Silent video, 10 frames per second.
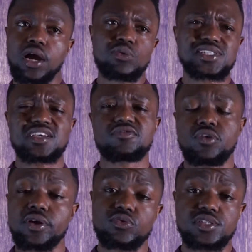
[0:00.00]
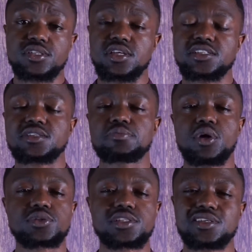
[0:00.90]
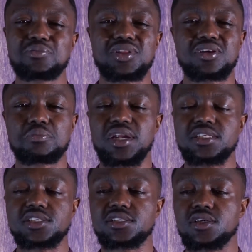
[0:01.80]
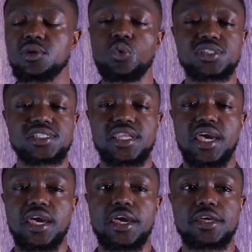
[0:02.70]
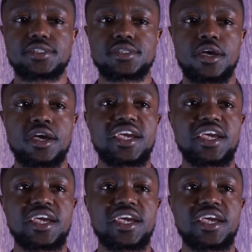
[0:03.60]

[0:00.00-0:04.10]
I would say fragrances that smell similar, but it just, it wasn't as,